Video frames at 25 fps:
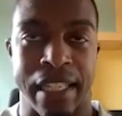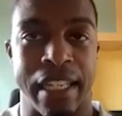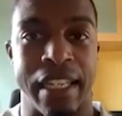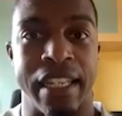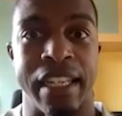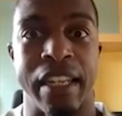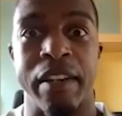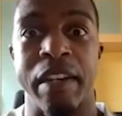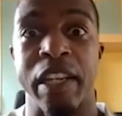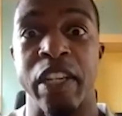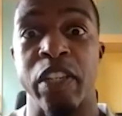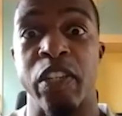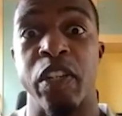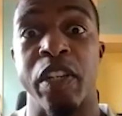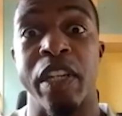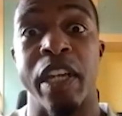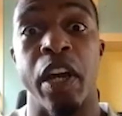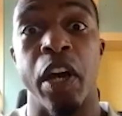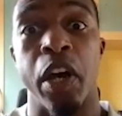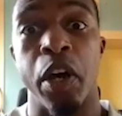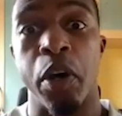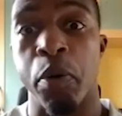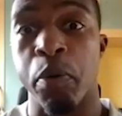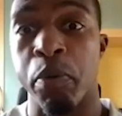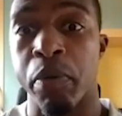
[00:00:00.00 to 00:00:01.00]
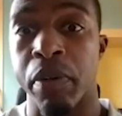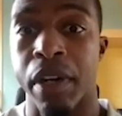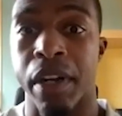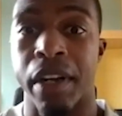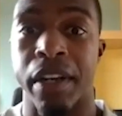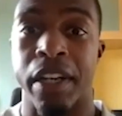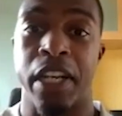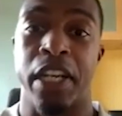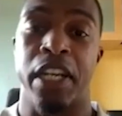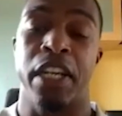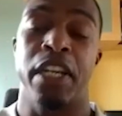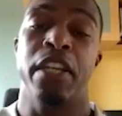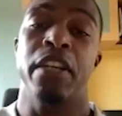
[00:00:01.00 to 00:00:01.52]
And then as you get older,
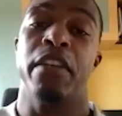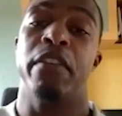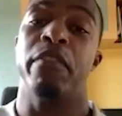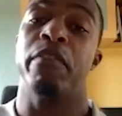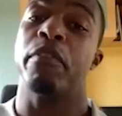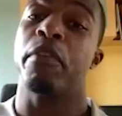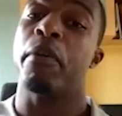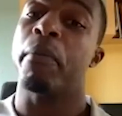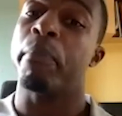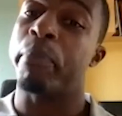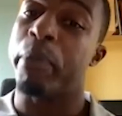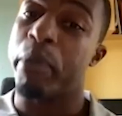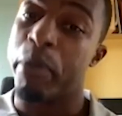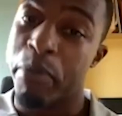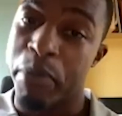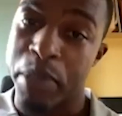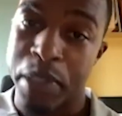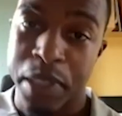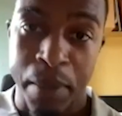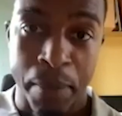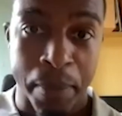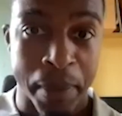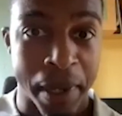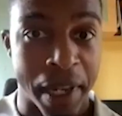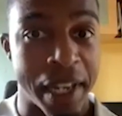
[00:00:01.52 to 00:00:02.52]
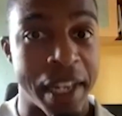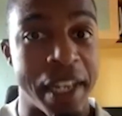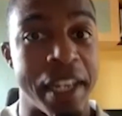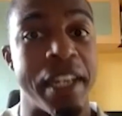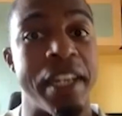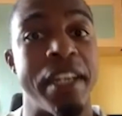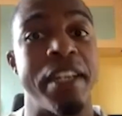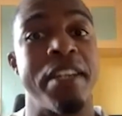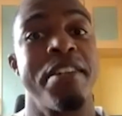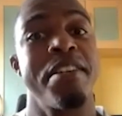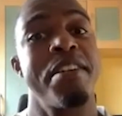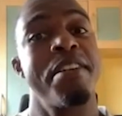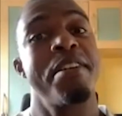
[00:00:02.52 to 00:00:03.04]
you've got bills to
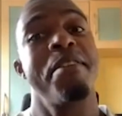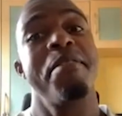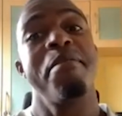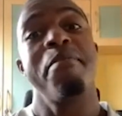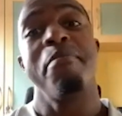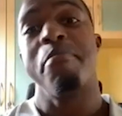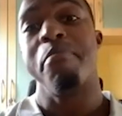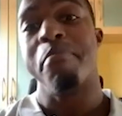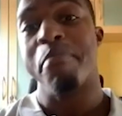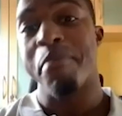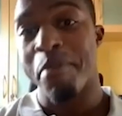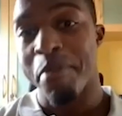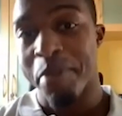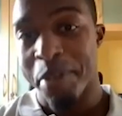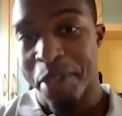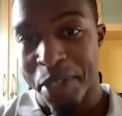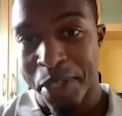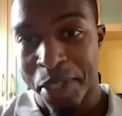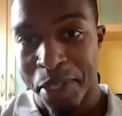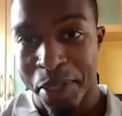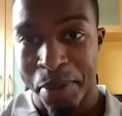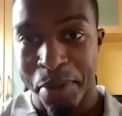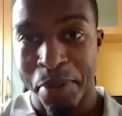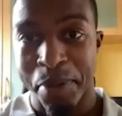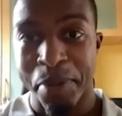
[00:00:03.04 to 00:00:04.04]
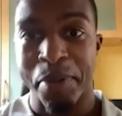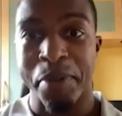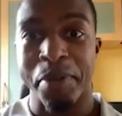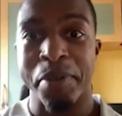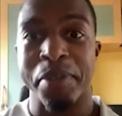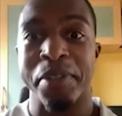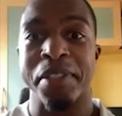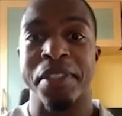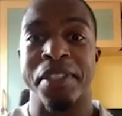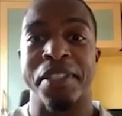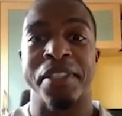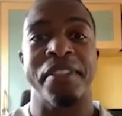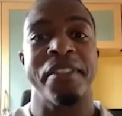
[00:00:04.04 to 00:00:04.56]
pay, more
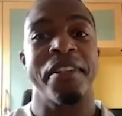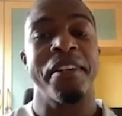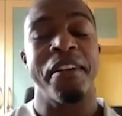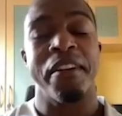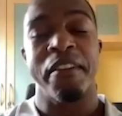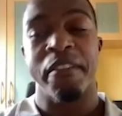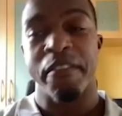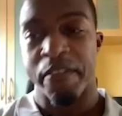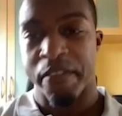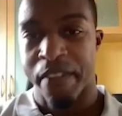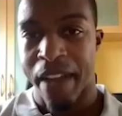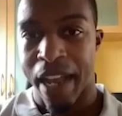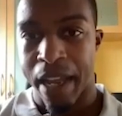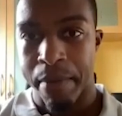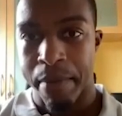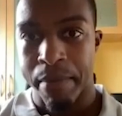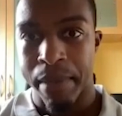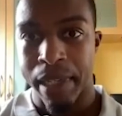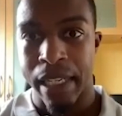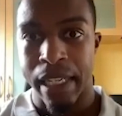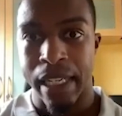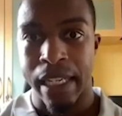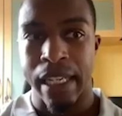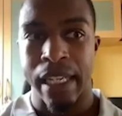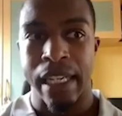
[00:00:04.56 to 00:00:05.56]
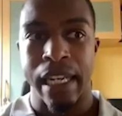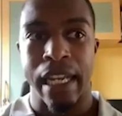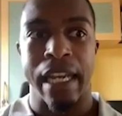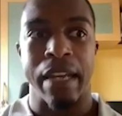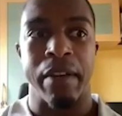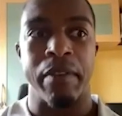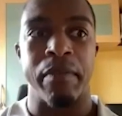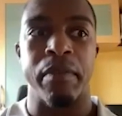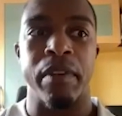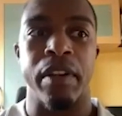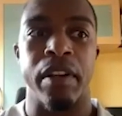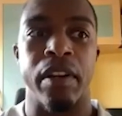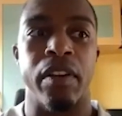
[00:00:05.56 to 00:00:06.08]
chores, family.
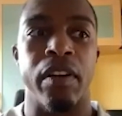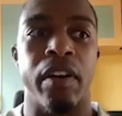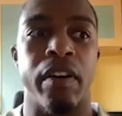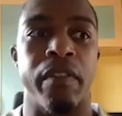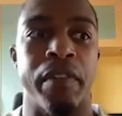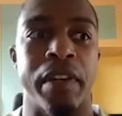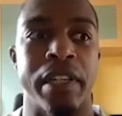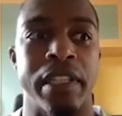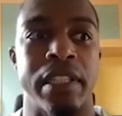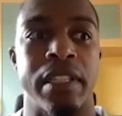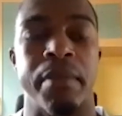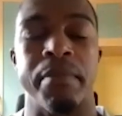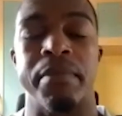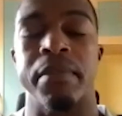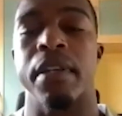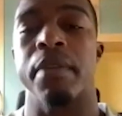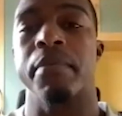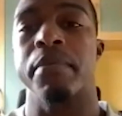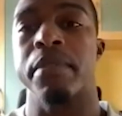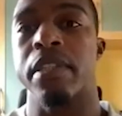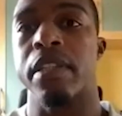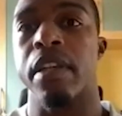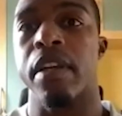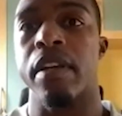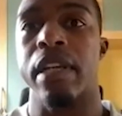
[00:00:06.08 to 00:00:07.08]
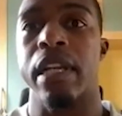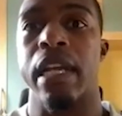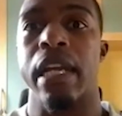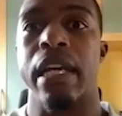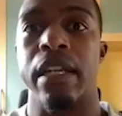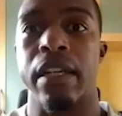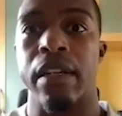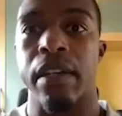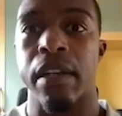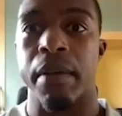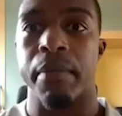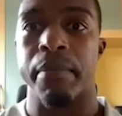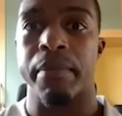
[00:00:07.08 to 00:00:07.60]
And a lot of us sometimes don't
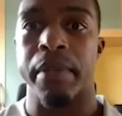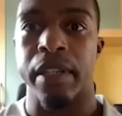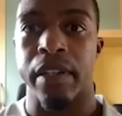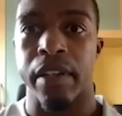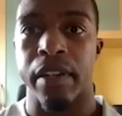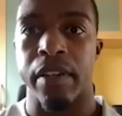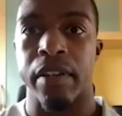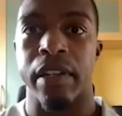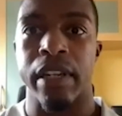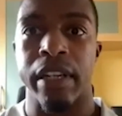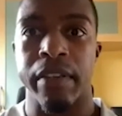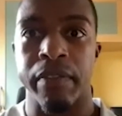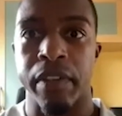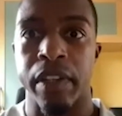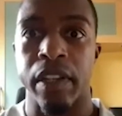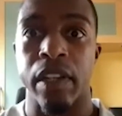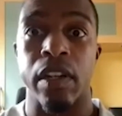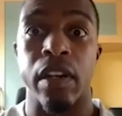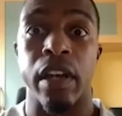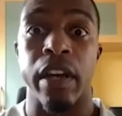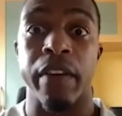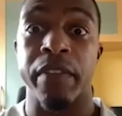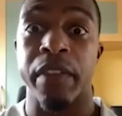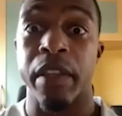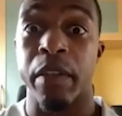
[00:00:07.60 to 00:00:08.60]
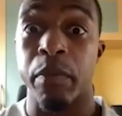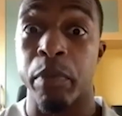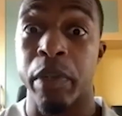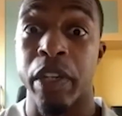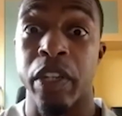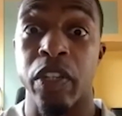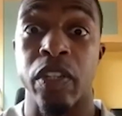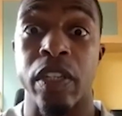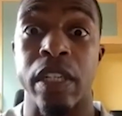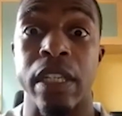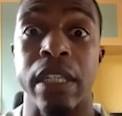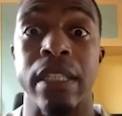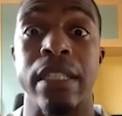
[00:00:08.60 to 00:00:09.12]
end up, you know, living the life that we
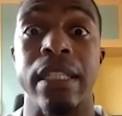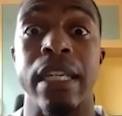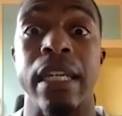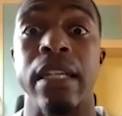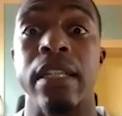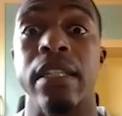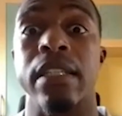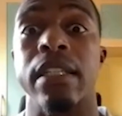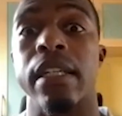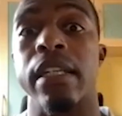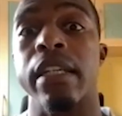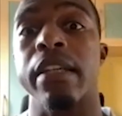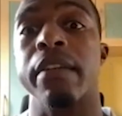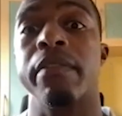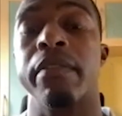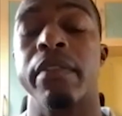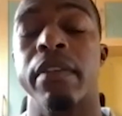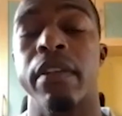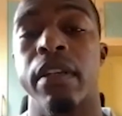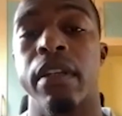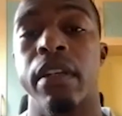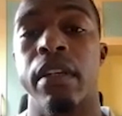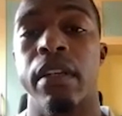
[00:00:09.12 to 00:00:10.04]
actually intend to live.